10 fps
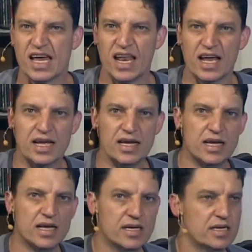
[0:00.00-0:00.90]
Like
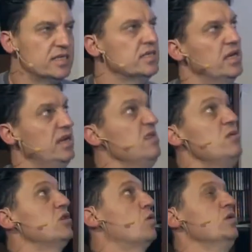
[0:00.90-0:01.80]
a, I don't know
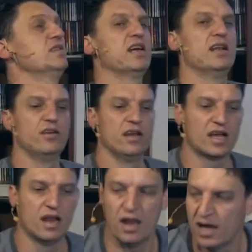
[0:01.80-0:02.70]
what you call this color,
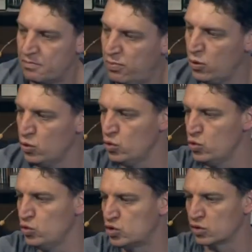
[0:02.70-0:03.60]
like a light
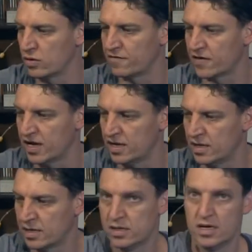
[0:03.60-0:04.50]
blue sort of
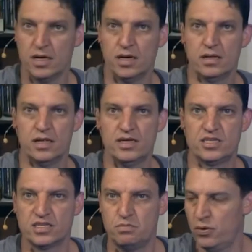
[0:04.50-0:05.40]
color. That's
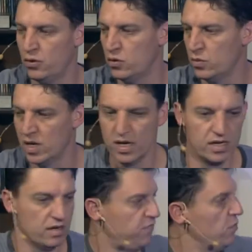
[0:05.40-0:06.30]
just blue.
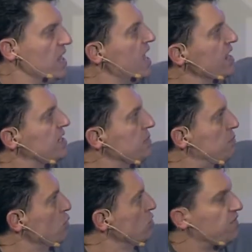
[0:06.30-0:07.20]
Now for me, LED
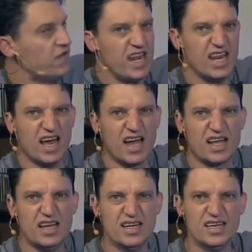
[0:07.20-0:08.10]
blue is very
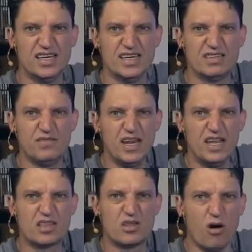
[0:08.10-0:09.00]
like, It's very
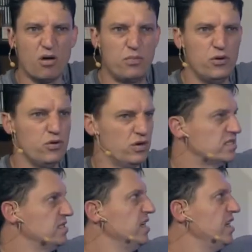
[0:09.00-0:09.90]
dark blue.
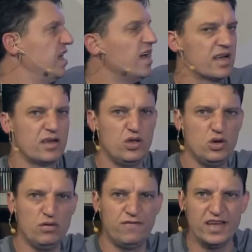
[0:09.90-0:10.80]
It's nearly like
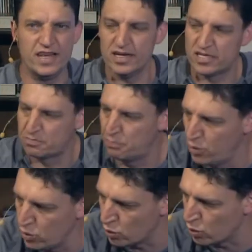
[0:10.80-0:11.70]
UV-ish
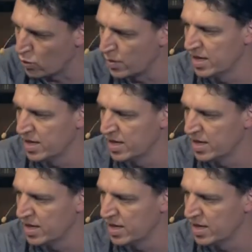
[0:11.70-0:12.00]
blue.